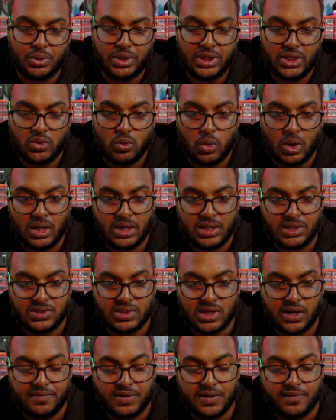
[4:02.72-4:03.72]
pretty quality
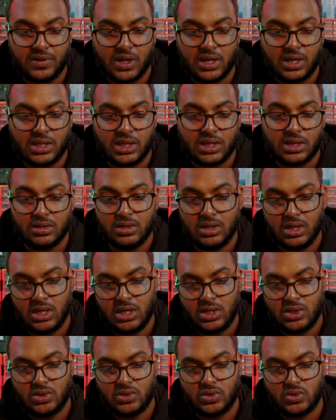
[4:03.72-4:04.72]
stuff they've done here
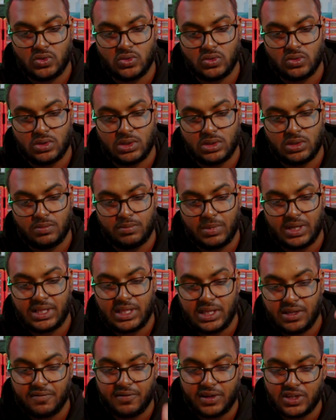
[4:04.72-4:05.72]
to make
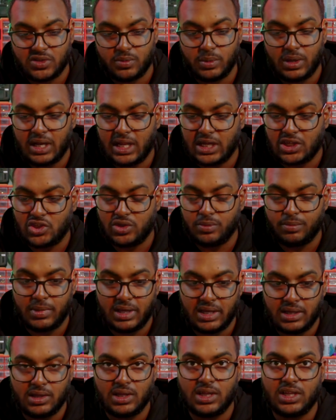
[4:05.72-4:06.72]
the investment and actually
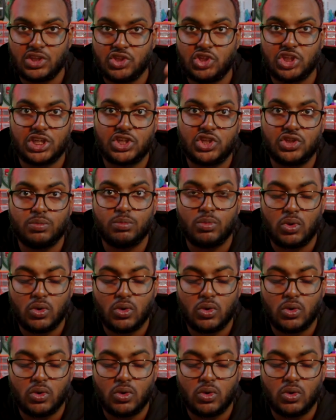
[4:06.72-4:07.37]
make an injection